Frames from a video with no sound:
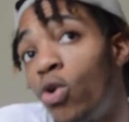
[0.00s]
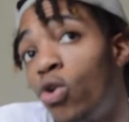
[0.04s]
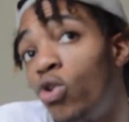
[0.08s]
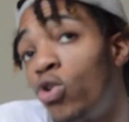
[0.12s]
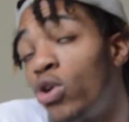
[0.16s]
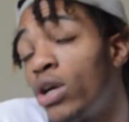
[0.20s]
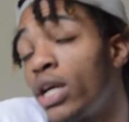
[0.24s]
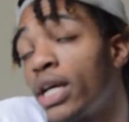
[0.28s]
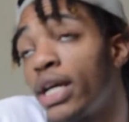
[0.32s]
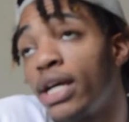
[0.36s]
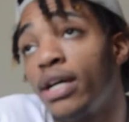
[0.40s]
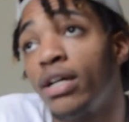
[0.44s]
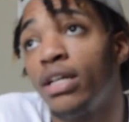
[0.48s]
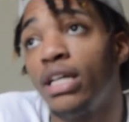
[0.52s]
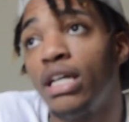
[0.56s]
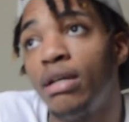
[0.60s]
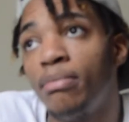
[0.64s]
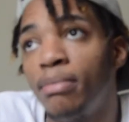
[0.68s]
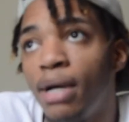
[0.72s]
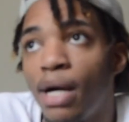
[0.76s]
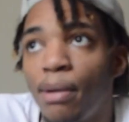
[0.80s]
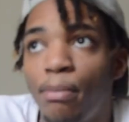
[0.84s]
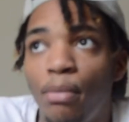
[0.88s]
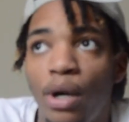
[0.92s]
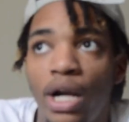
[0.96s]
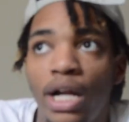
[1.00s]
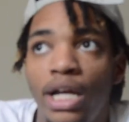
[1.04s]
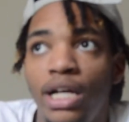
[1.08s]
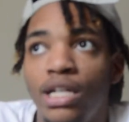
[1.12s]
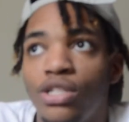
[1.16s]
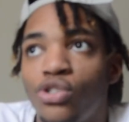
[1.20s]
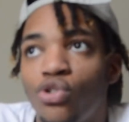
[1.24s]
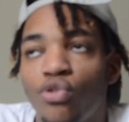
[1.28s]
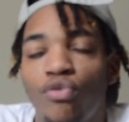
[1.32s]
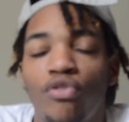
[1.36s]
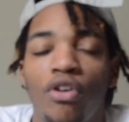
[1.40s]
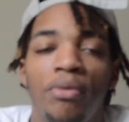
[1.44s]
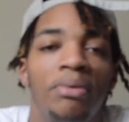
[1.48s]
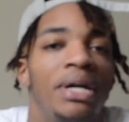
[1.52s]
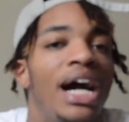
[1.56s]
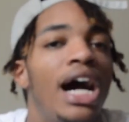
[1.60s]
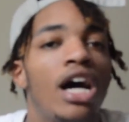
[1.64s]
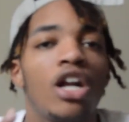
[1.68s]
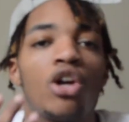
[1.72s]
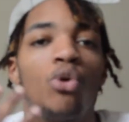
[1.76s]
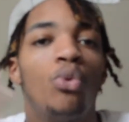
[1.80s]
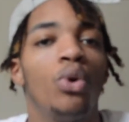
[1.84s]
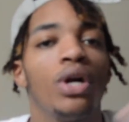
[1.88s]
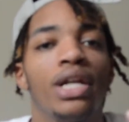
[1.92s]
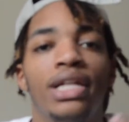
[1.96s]
Or they'll eat my brains, you feel me?
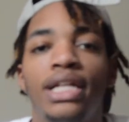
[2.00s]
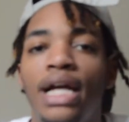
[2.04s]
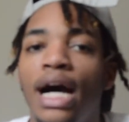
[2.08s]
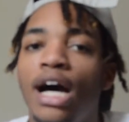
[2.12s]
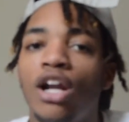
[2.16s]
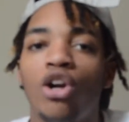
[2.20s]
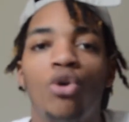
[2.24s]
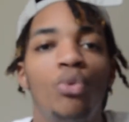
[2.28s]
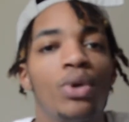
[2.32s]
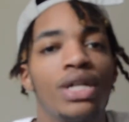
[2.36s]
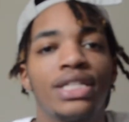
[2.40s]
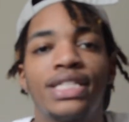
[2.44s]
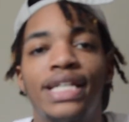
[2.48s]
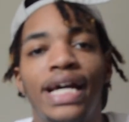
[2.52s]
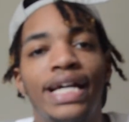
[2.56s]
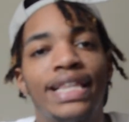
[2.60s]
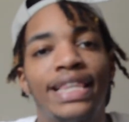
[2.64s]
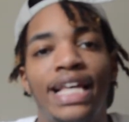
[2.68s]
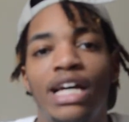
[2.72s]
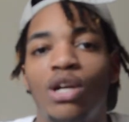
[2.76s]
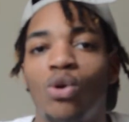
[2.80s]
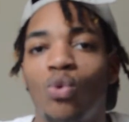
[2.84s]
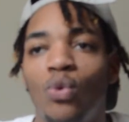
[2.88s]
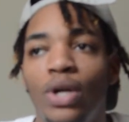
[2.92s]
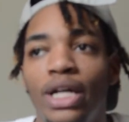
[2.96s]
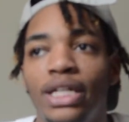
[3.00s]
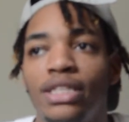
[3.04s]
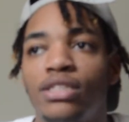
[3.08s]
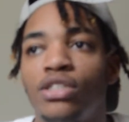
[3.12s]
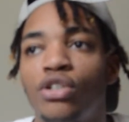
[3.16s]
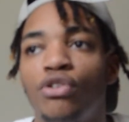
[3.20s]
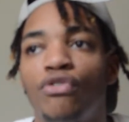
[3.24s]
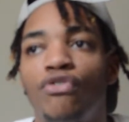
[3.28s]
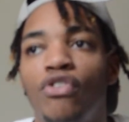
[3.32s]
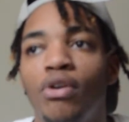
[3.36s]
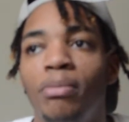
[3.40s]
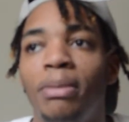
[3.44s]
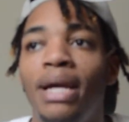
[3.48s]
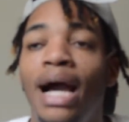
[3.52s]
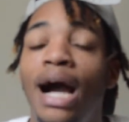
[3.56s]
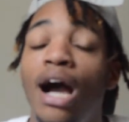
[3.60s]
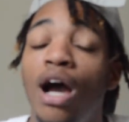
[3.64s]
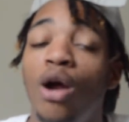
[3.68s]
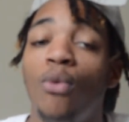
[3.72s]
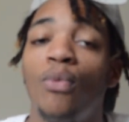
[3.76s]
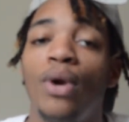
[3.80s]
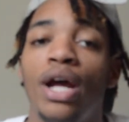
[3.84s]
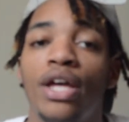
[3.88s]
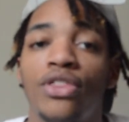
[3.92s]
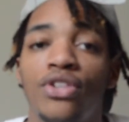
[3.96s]
I don't want to take that risk, you feel me?
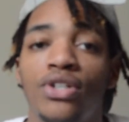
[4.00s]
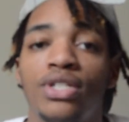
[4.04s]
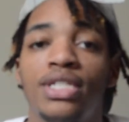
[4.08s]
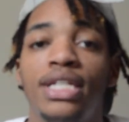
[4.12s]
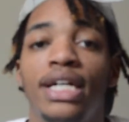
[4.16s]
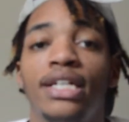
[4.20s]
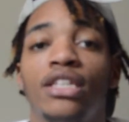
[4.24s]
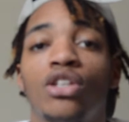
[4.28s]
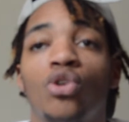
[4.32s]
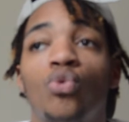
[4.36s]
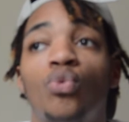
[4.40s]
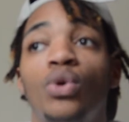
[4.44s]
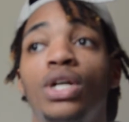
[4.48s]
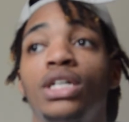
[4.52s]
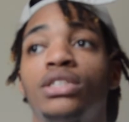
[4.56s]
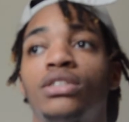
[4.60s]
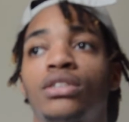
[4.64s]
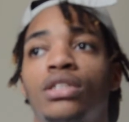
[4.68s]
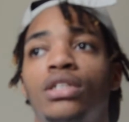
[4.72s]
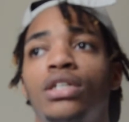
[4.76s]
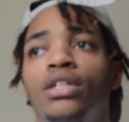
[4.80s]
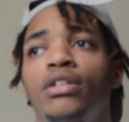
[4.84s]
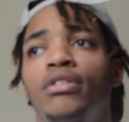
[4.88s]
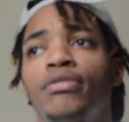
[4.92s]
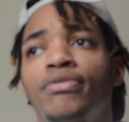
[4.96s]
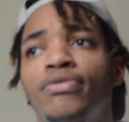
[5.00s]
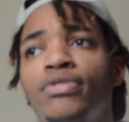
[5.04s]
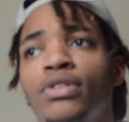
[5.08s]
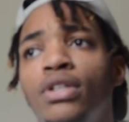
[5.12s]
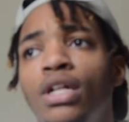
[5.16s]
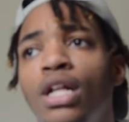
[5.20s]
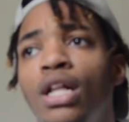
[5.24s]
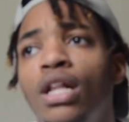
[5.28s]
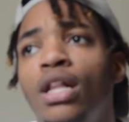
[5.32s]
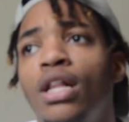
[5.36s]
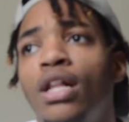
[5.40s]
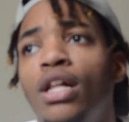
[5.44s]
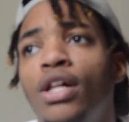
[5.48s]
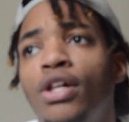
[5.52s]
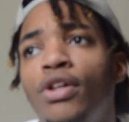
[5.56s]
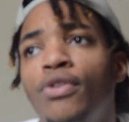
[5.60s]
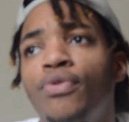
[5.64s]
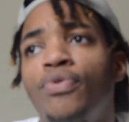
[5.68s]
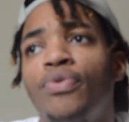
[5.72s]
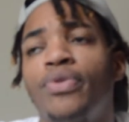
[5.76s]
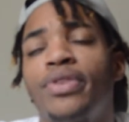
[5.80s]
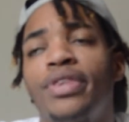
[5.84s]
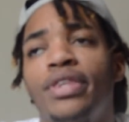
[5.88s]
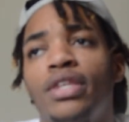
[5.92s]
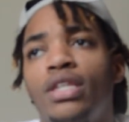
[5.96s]
I'd rather take the risk of
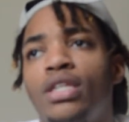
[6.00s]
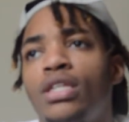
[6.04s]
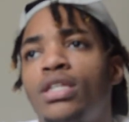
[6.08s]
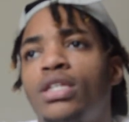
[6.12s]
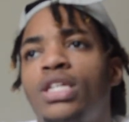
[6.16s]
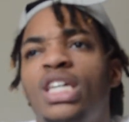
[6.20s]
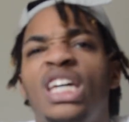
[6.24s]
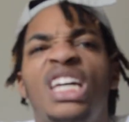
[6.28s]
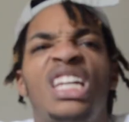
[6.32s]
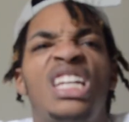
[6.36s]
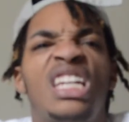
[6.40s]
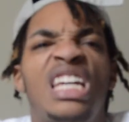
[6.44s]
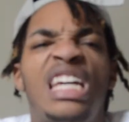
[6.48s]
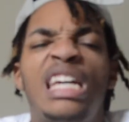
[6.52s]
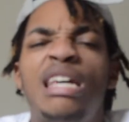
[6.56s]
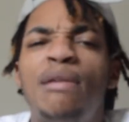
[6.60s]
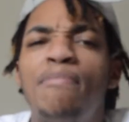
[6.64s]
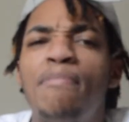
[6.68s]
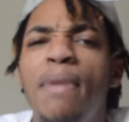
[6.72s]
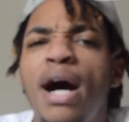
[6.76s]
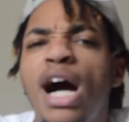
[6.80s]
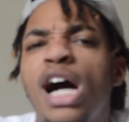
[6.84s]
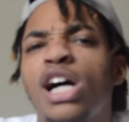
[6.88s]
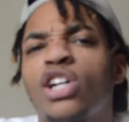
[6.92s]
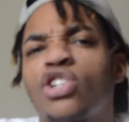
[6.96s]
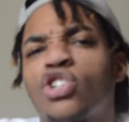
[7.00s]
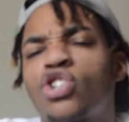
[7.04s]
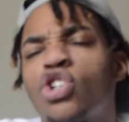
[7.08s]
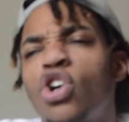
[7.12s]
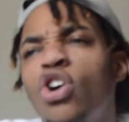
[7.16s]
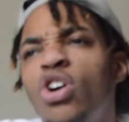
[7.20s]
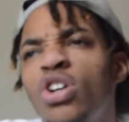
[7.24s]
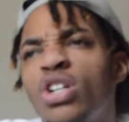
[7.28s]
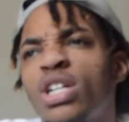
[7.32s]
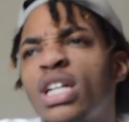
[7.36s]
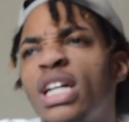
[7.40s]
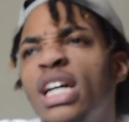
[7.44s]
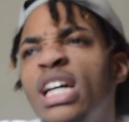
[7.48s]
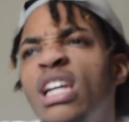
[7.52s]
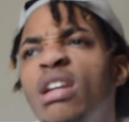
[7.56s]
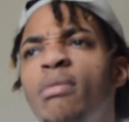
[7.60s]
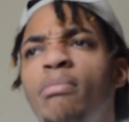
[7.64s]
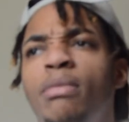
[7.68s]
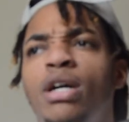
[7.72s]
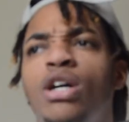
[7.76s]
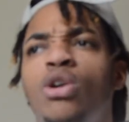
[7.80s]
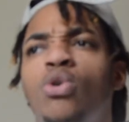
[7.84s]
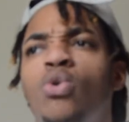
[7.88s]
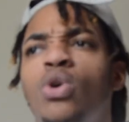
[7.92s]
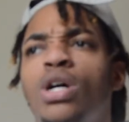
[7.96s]
getting eaten by a shark in the
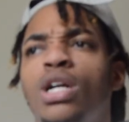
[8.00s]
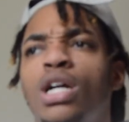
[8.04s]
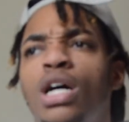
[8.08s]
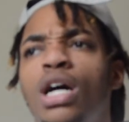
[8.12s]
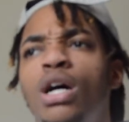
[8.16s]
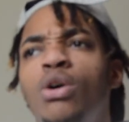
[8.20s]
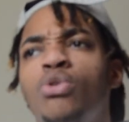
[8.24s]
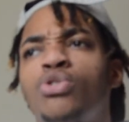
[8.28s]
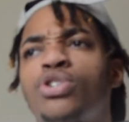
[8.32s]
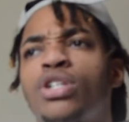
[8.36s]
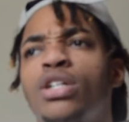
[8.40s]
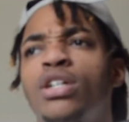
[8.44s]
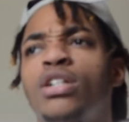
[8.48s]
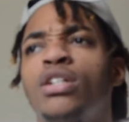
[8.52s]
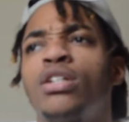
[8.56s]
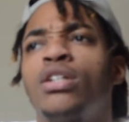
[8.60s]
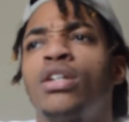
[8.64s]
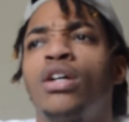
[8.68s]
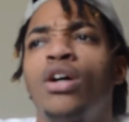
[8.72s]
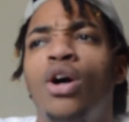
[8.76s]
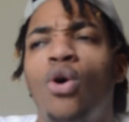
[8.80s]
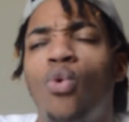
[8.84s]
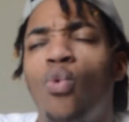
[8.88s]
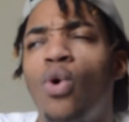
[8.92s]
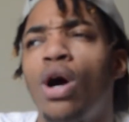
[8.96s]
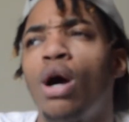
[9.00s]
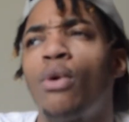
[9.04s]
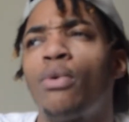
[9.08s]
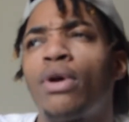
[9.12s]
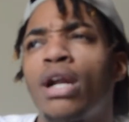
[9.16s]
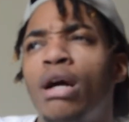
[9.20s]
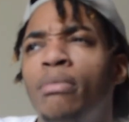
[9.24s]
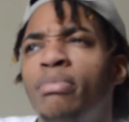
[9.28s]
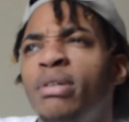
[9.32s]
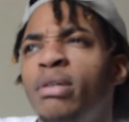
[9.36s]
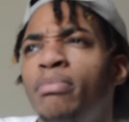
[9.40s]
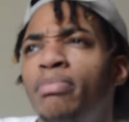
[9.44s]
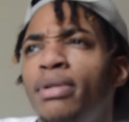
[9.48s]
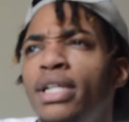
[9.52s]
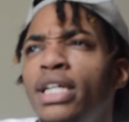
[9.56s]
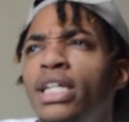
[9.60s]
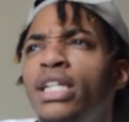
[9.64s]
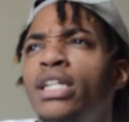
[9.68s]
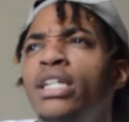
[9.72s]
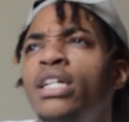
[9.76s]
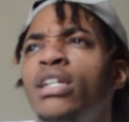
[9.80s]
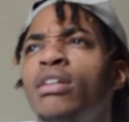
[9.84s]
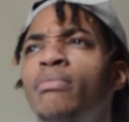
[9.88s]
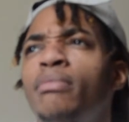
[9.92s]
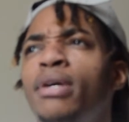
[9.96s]
middle of the ocean. Why would I be
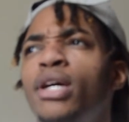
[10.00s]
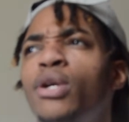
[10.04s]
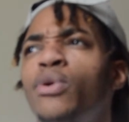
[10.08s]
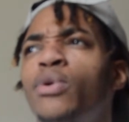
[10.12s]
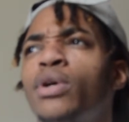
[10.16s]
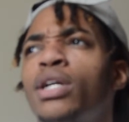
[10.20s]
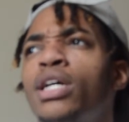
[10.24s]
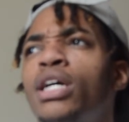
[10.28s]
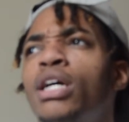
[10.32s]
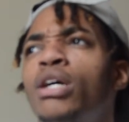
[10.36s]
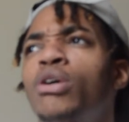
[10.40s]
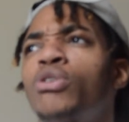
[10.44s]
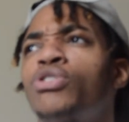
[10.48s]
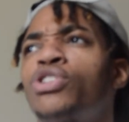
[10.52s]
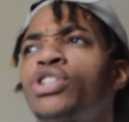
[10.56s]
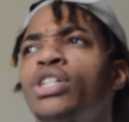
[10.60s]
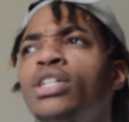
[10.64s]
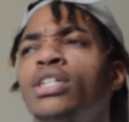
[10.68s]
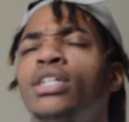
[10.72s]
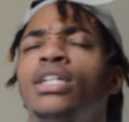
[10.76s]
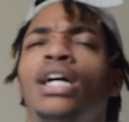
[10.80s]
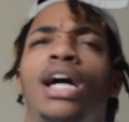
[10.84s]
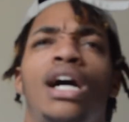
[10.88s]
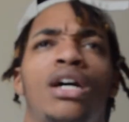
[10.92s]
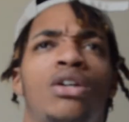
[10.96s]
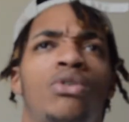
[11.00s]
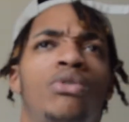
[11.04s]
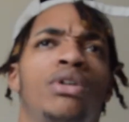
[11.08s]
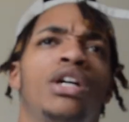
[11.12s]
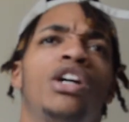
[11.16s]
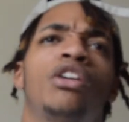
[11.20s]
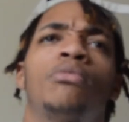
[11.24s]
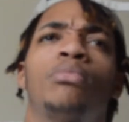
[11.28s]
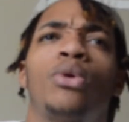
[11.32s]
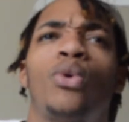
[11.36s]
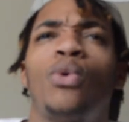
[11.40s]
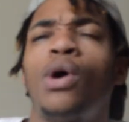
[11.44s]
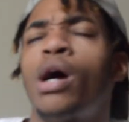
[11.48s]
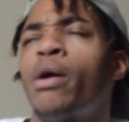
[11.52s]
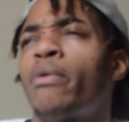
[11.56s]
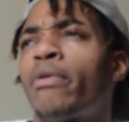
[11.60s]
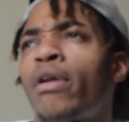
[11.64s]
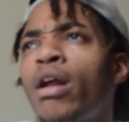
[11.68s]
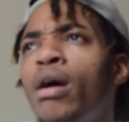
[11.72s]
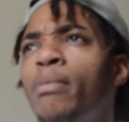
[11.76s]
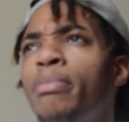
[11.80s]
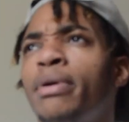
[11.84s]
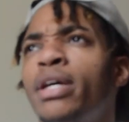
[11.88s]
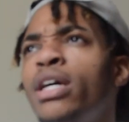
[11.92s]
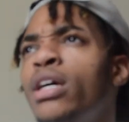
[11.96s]
bleeding in the middle of the ocean? I don't know, but why
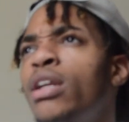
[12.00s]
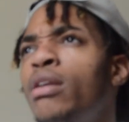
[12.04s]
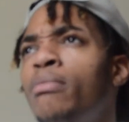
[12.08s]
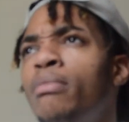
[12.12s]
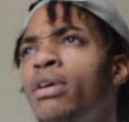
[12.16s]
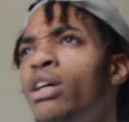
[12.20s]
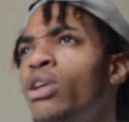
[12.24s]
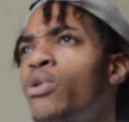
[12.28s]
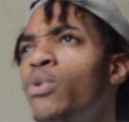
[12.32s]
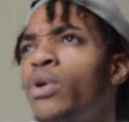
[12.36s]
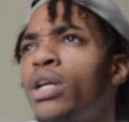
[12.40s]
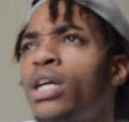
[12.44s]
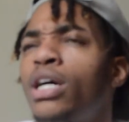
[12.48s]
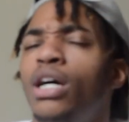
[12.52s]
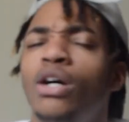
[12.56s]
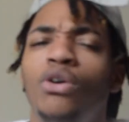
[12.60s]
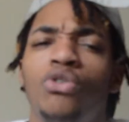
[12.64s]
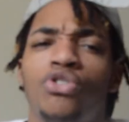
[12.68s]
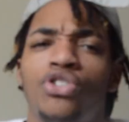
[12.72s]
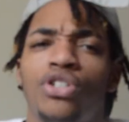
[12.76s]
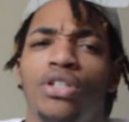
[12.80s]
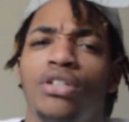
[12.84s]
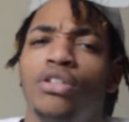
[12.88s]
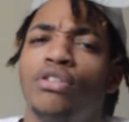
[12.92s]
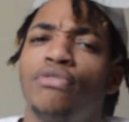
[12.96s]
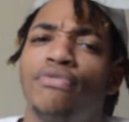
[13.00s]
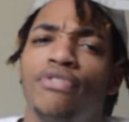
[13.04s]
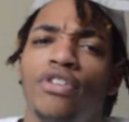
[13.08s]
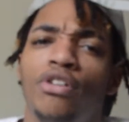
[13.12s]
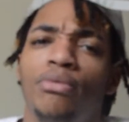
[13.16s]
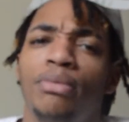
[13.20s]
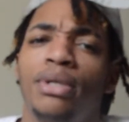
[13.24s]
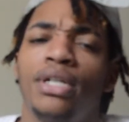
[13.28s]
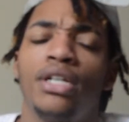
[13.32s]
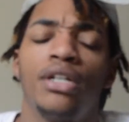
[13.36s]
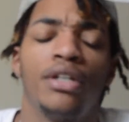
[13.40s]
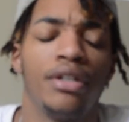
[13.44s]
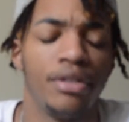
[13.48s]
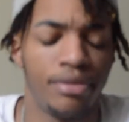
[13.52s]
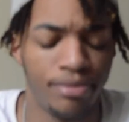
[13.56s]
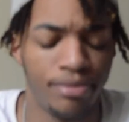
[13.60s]
would I be in the middle of the ocean? You feel me?